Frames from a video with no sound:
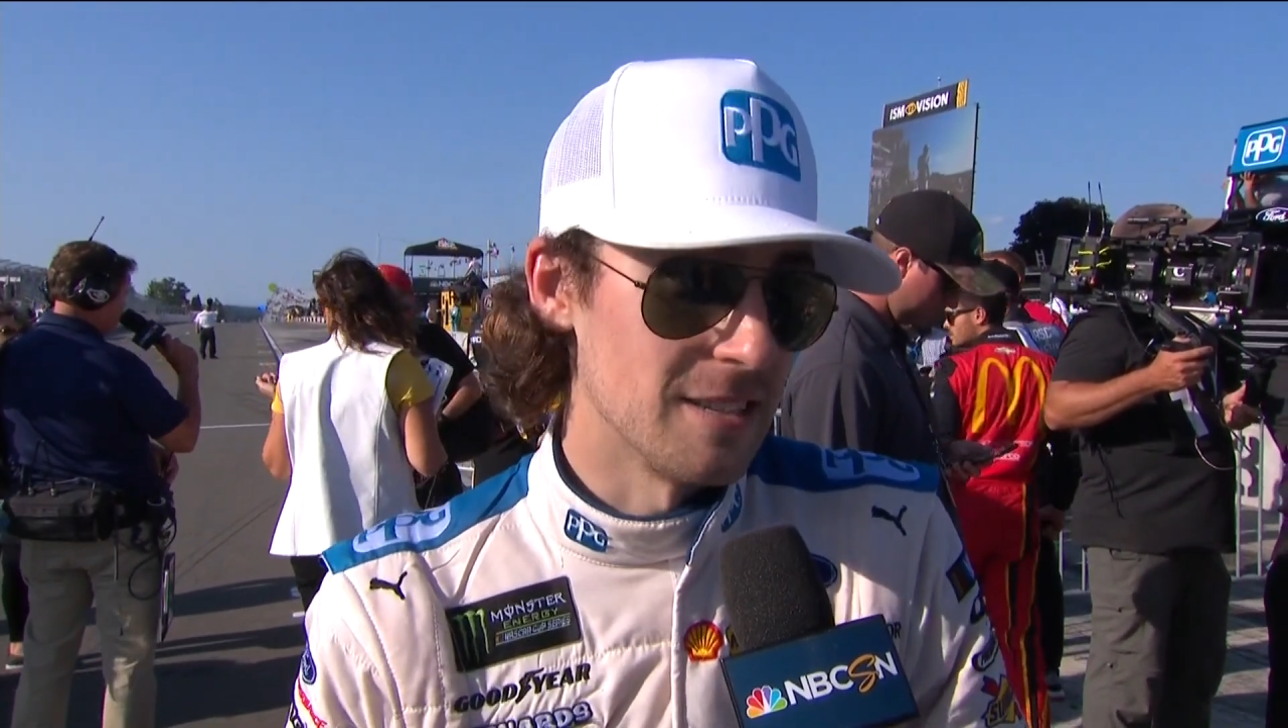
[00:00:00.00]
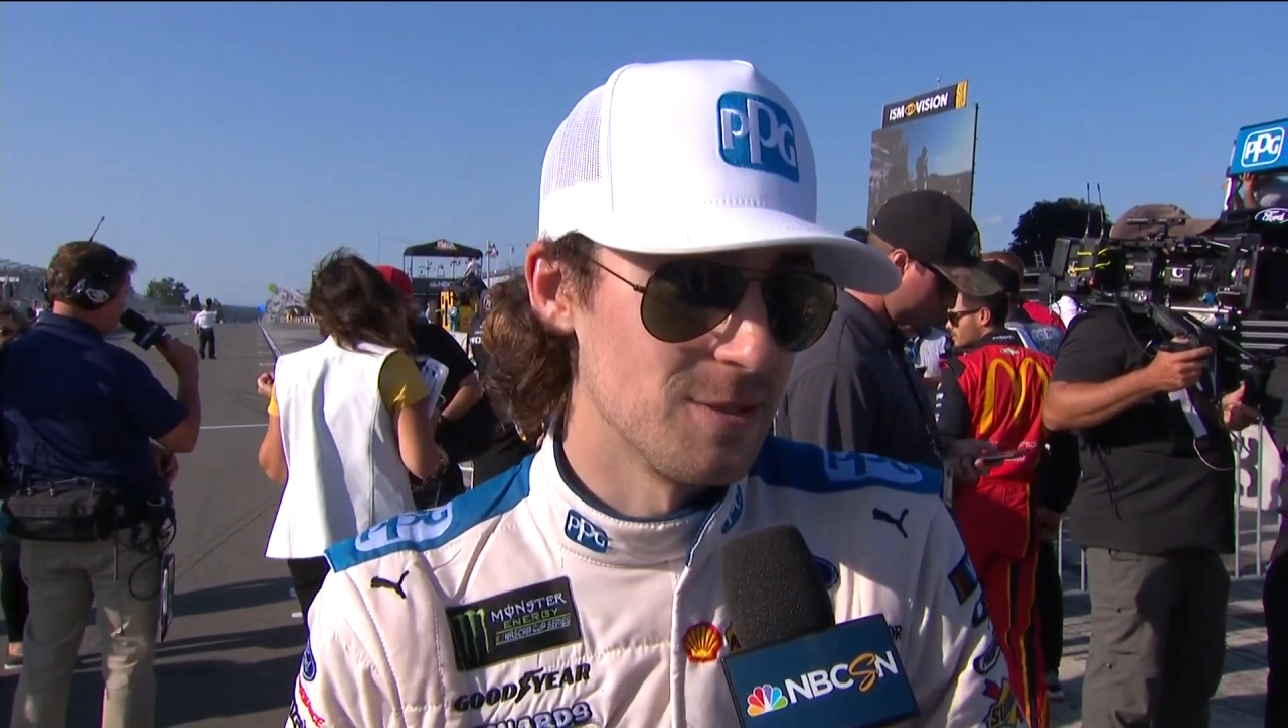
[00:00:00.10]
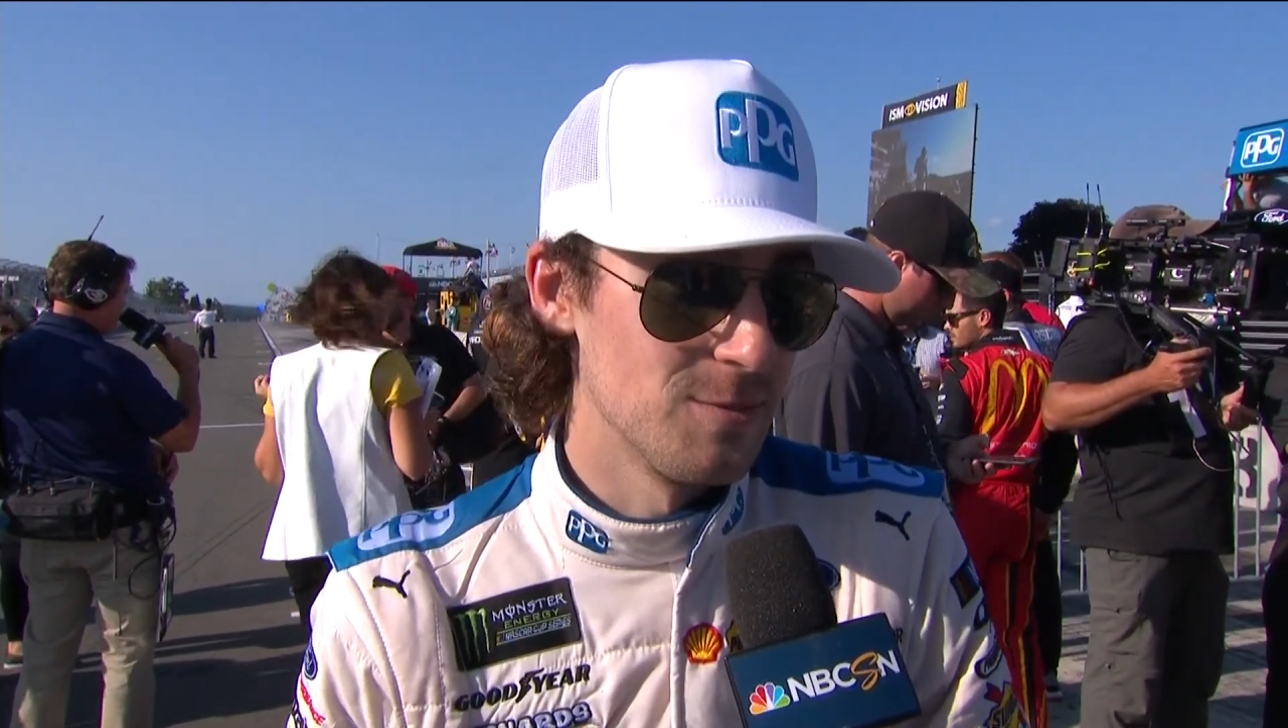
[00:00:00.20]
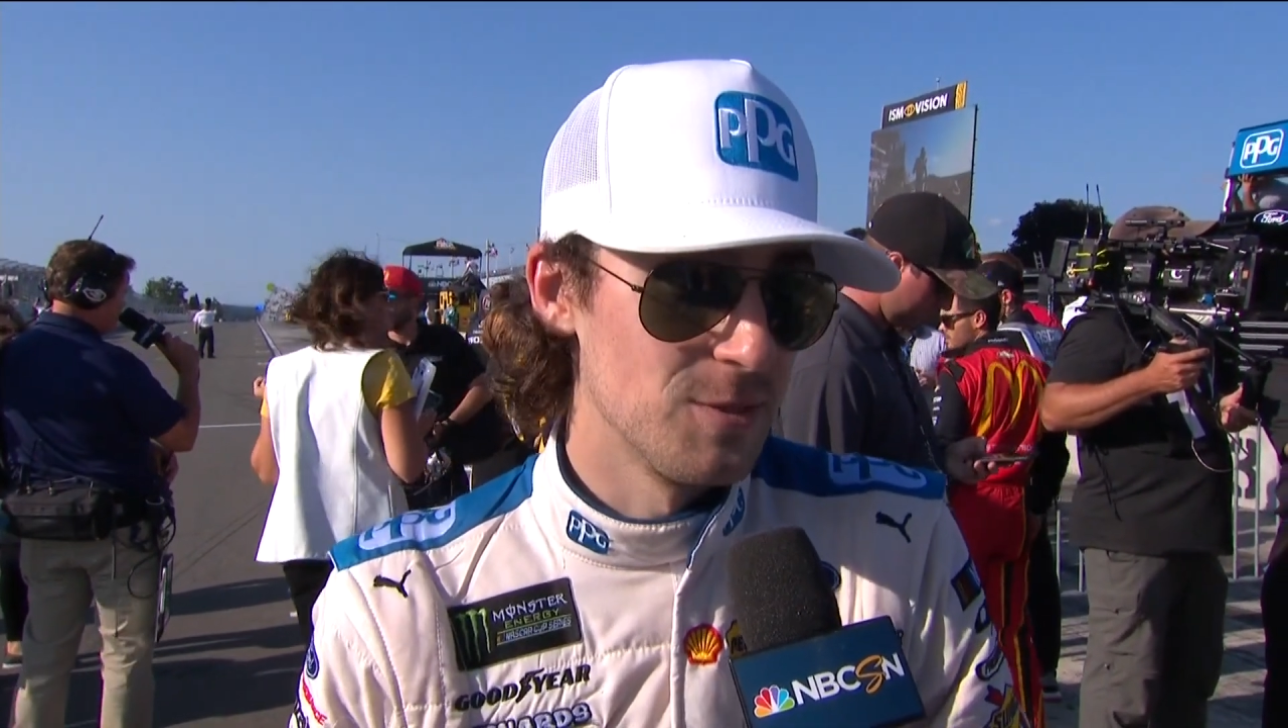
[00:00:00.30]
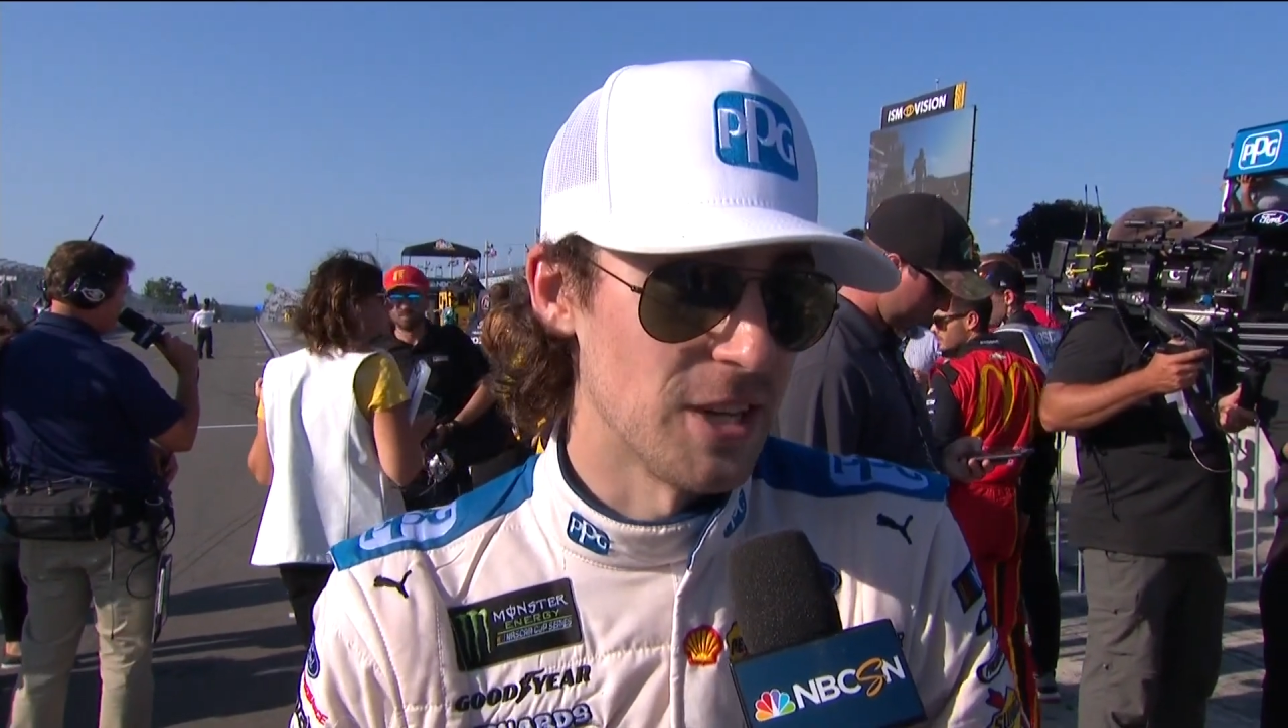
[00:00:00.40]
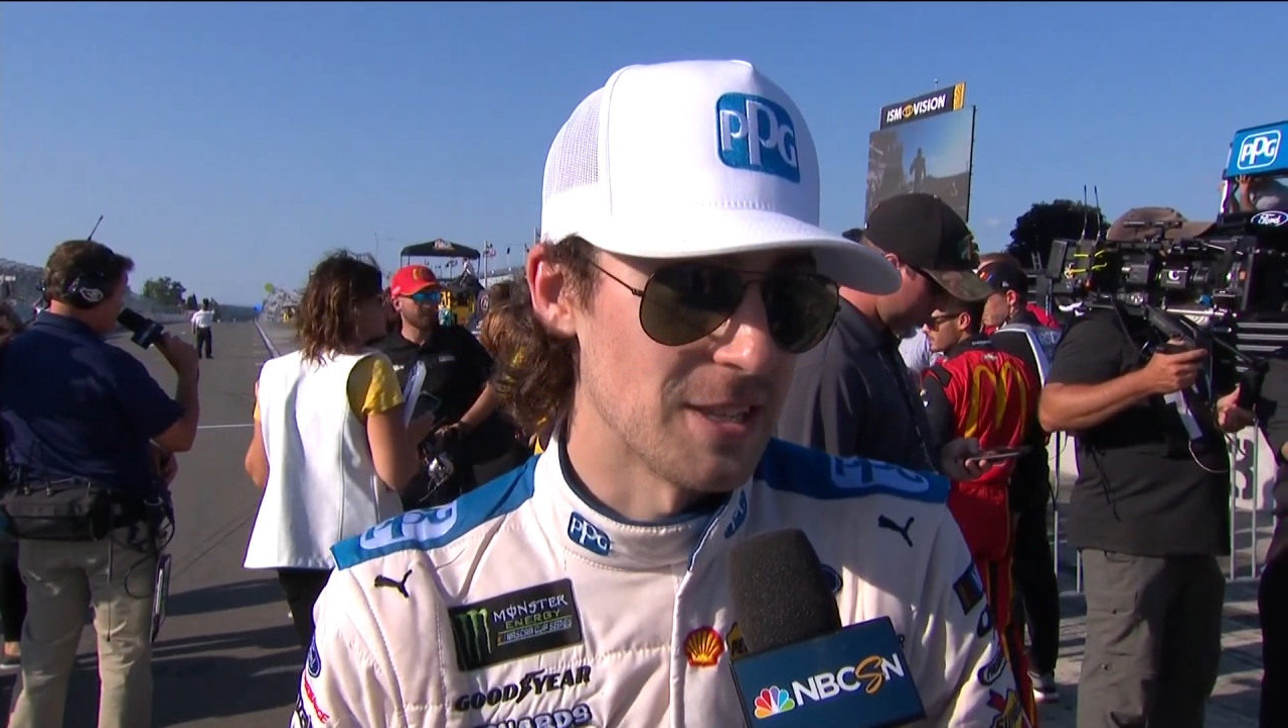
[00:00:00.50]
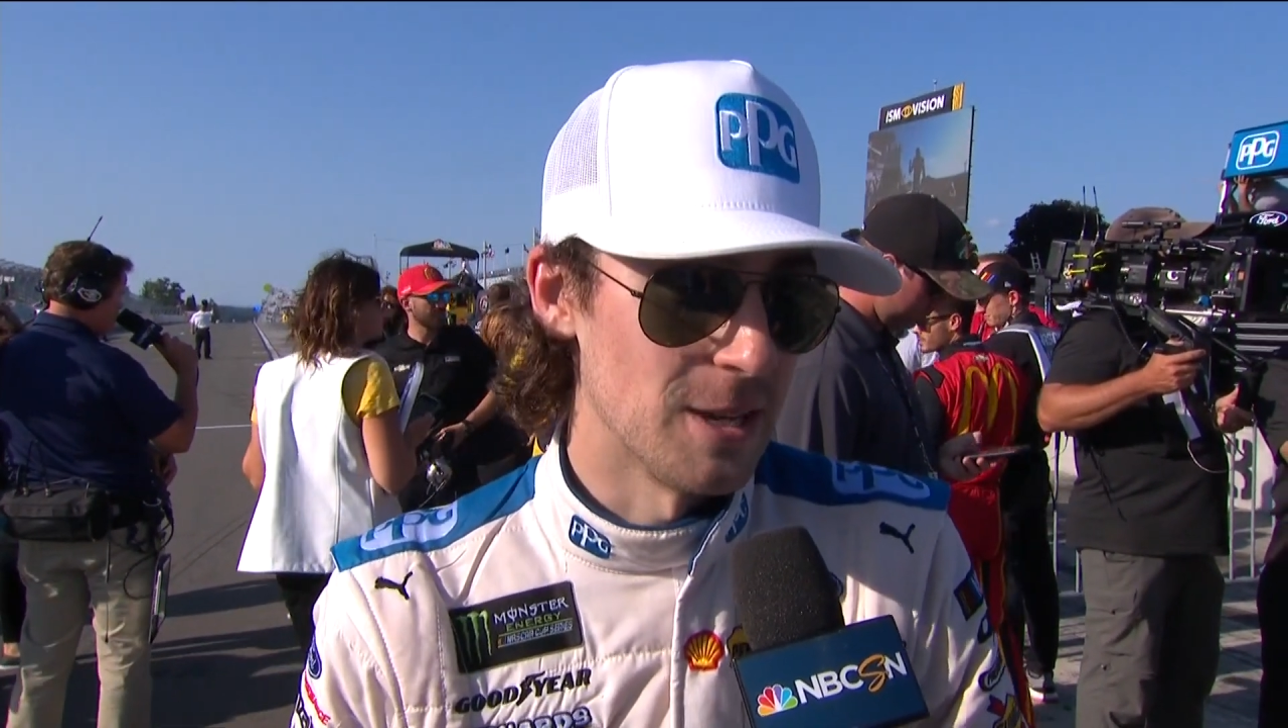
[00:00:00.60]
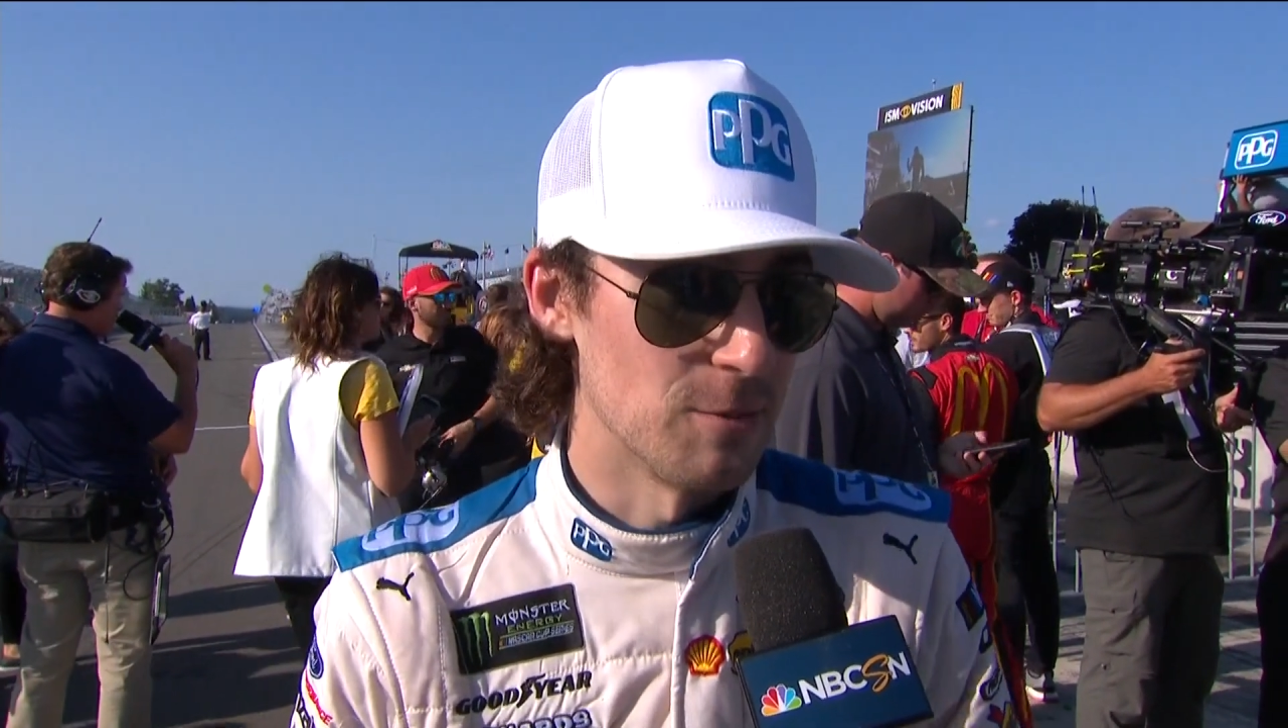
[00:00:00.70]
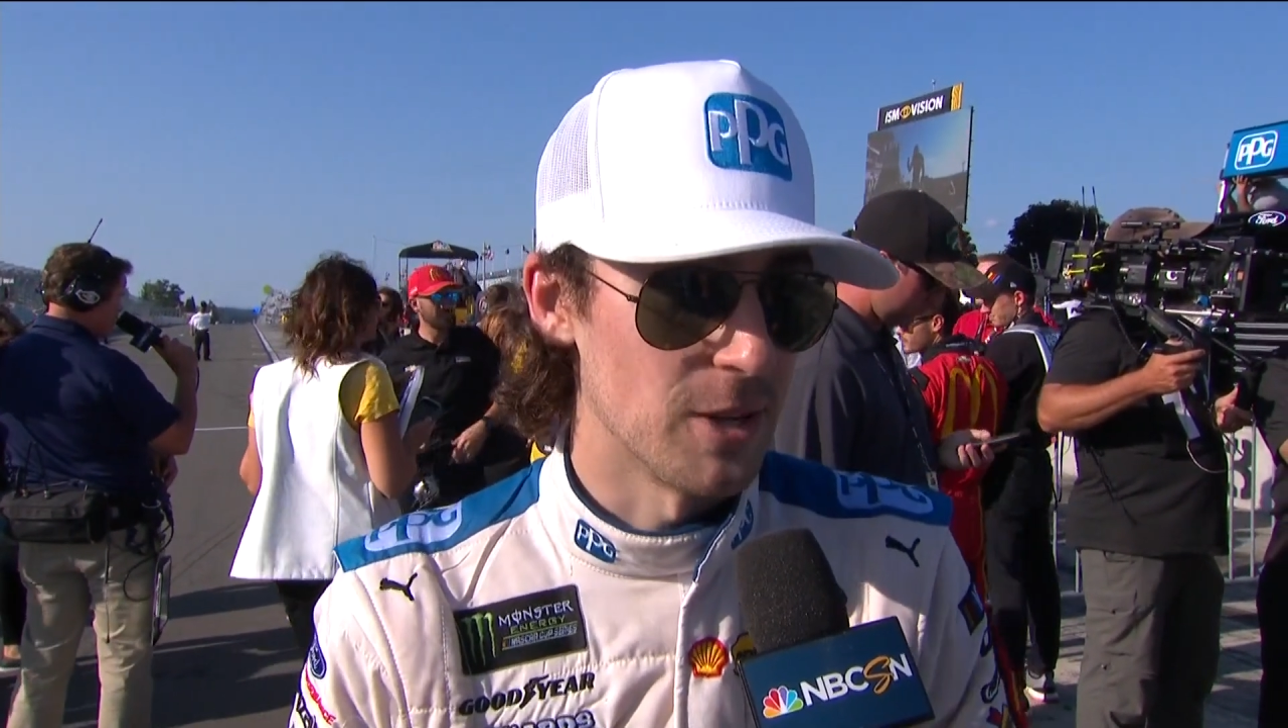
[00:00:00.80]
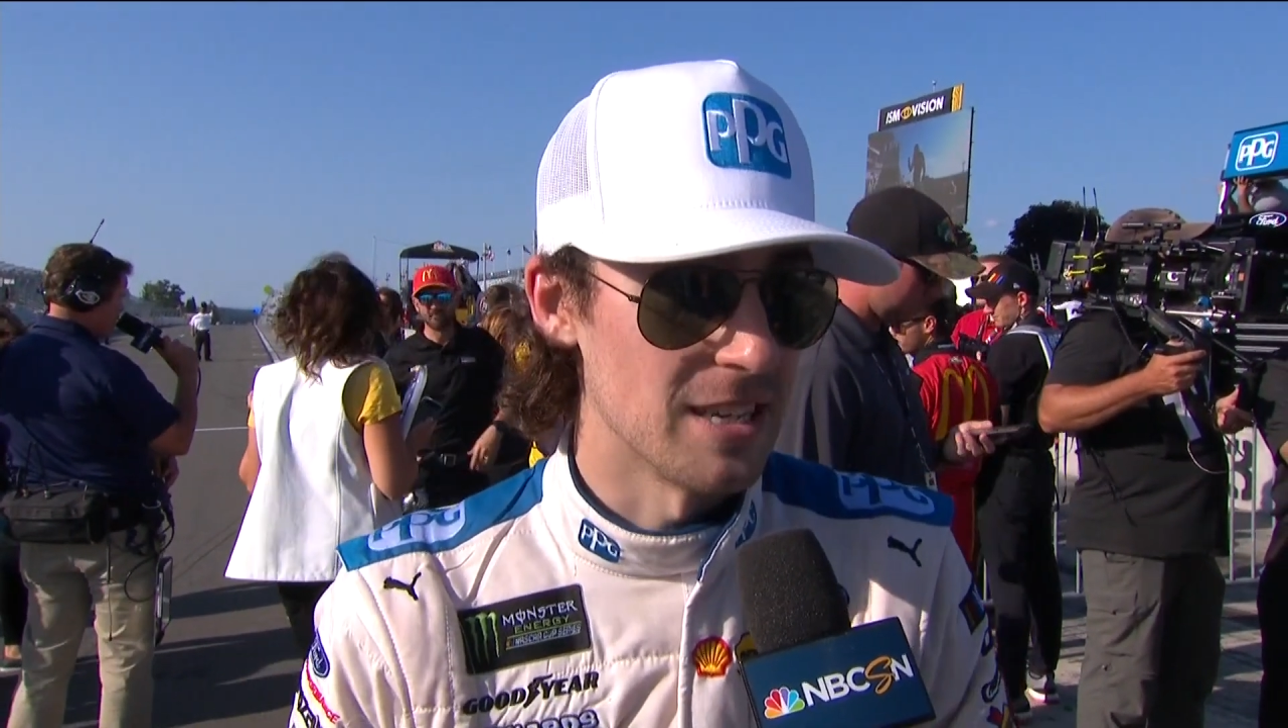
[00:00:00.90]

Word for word: I checked up,